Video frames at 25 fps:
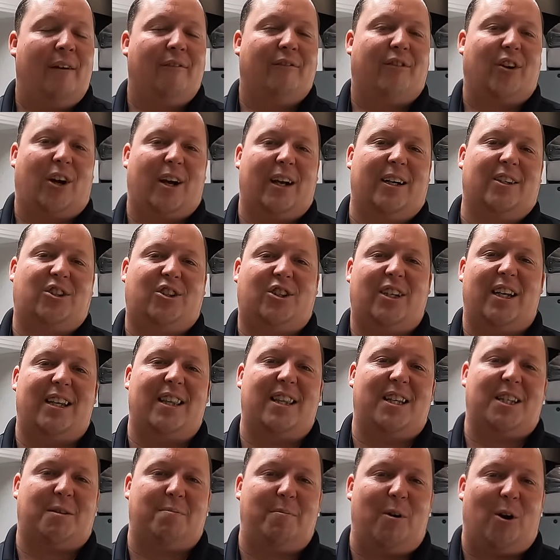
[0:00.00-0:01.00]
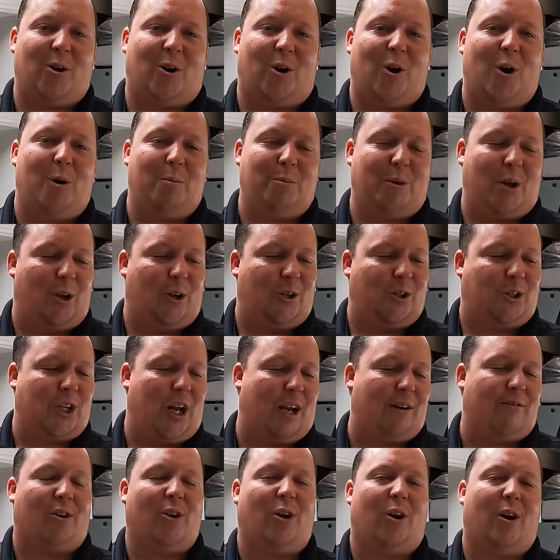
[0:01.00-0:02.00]
If you're interested in this motorhome, go to
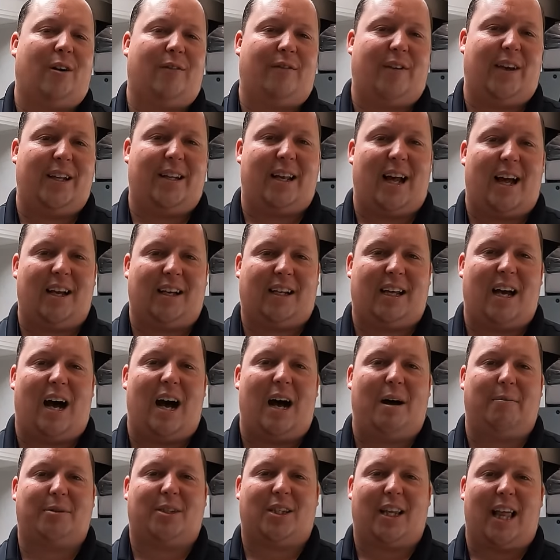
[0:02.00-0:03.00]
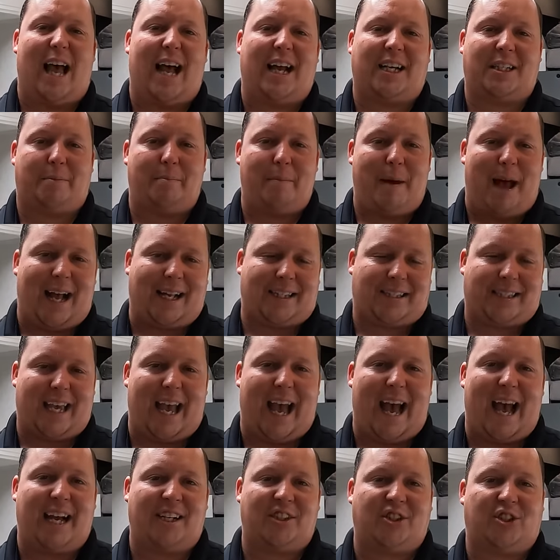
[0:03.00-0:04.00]

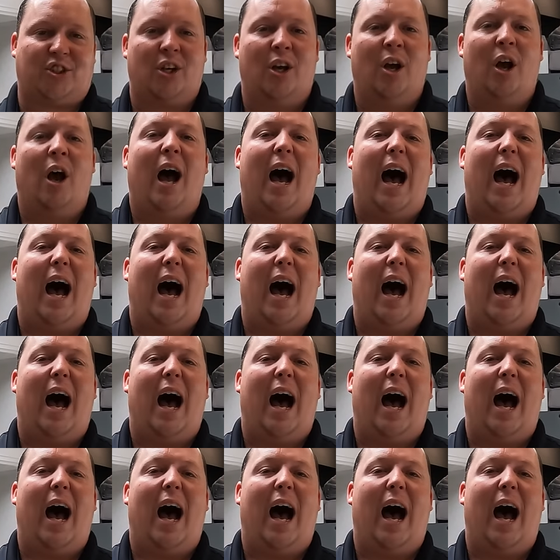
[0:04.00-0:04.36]
generalrv.com/mattscash.